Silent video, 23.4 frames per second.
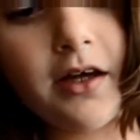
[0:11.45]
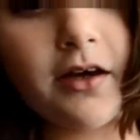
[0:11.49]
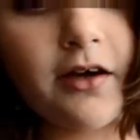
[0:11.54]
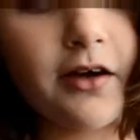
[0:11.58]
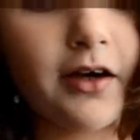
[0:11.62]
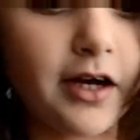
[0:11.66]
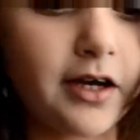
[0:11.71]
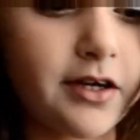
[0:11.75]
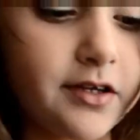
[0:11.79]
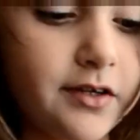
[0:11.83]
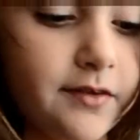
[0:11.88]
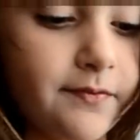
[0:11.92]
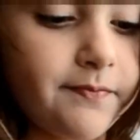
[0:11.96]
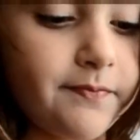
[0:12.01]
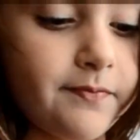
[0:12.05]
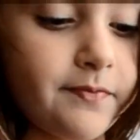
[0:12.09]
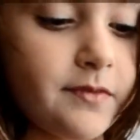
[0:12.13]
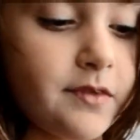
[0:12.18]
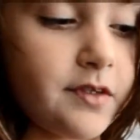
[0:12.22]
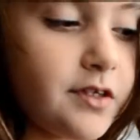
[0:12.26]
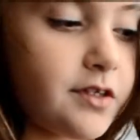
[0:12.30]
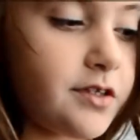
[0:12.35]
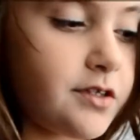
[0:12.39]
Okay,
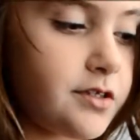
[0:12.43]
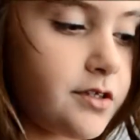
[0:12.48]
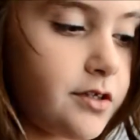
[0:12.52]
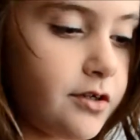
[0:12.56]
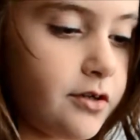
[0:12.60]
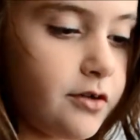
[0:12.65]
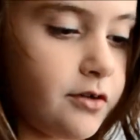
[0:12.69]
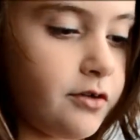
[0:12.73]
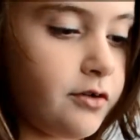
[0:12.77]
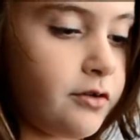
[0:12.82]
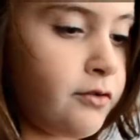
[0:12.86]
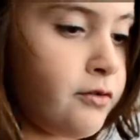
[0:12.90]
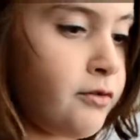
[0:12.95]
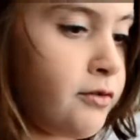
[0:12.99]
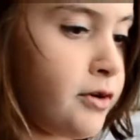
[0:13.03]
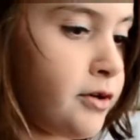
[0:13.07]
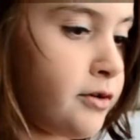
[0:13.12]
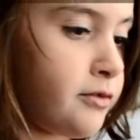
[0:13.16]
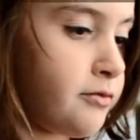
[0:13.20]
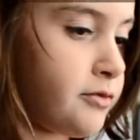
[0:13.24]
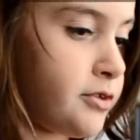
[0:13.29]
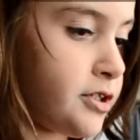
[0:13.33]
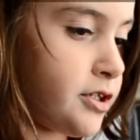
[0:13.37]
so
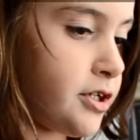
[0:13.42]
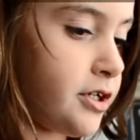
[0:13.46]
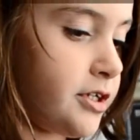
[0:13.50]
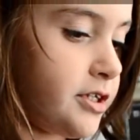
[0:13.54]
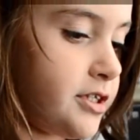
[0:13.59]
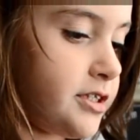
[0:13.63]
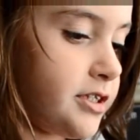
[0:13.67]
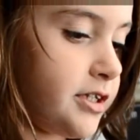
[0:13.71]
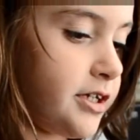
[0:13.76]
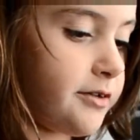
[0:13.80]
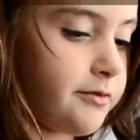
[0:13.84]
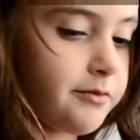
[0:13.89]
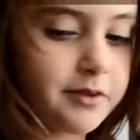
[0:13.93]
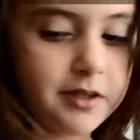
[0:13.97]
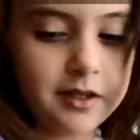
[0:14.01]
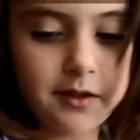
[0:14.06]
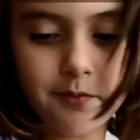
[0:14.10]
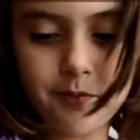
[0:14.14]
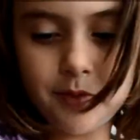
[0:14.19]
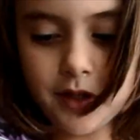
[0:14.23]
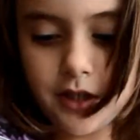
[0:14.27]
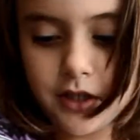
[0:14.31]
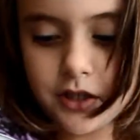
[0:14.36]
I'm going to start with the
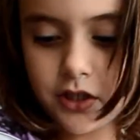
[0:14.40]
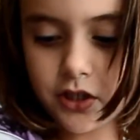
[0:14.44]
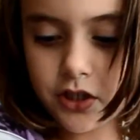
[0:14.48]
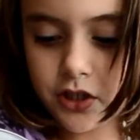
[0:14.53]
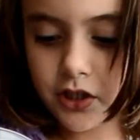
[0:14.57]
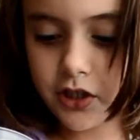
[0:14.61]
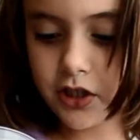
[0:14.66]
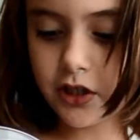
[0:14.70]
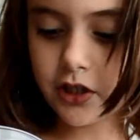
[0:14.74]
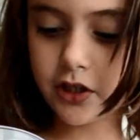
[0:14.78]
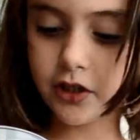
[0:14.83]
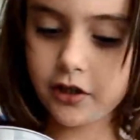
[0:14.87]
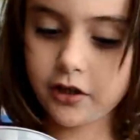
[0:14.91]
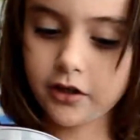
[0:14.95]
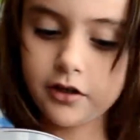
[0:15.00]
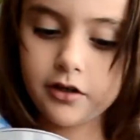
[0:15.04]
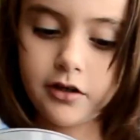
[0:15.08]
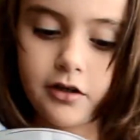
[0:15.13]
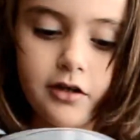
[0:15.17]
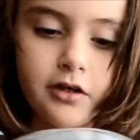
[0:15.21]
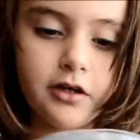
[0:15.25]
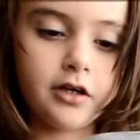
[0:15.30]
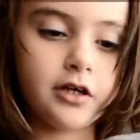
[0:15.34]
blender here.
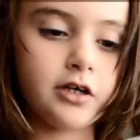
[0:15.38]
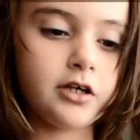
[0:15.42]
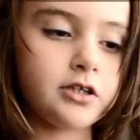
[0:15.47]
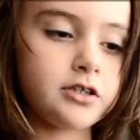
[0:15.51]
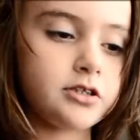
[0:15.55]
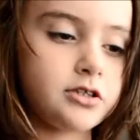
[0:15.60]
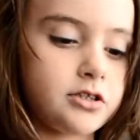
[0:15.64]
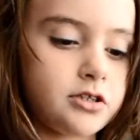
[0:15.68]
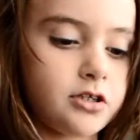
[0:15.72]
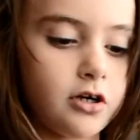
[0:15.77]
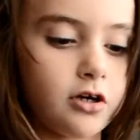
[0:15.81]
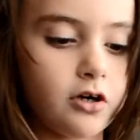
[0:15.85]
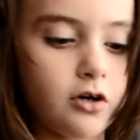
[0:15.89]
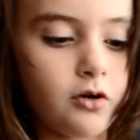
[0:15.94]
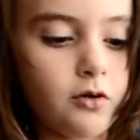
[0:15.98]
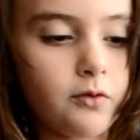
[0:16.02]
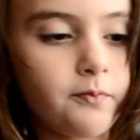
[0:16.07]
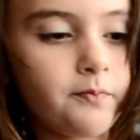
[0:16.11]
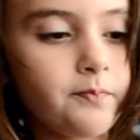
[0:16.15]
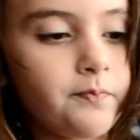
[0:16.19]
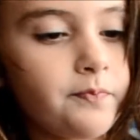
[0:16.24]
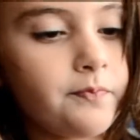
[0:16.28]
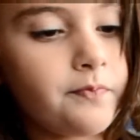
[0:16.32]

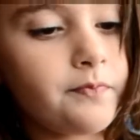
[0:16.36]
So